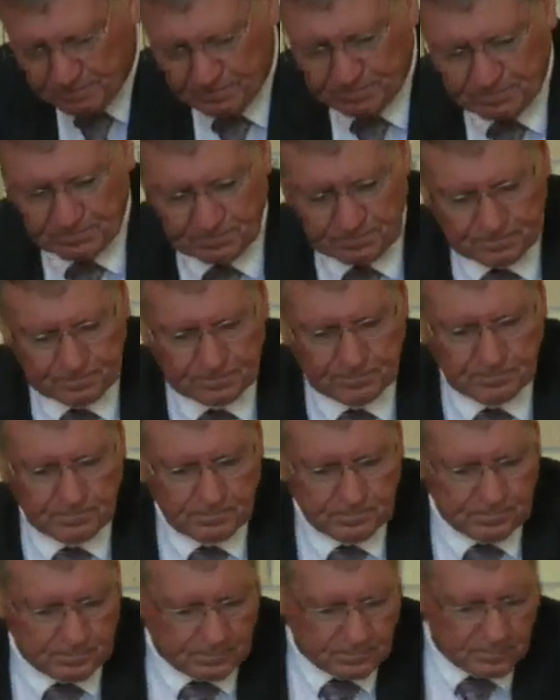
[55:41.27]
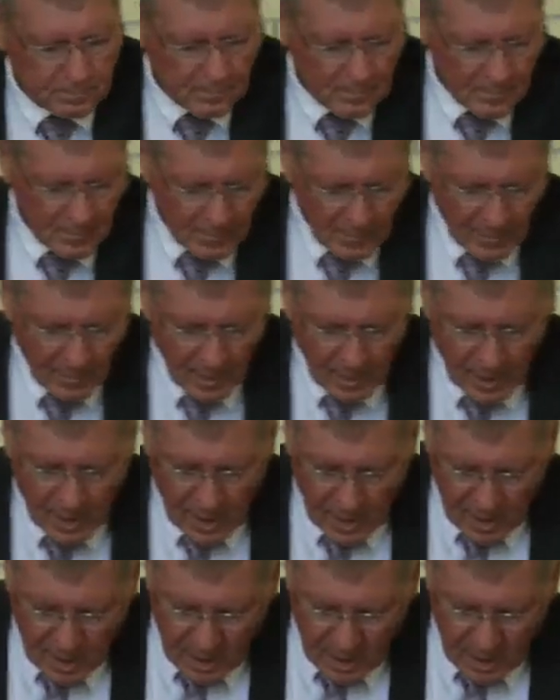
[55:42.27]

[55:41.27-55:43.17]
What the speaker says: [no speech]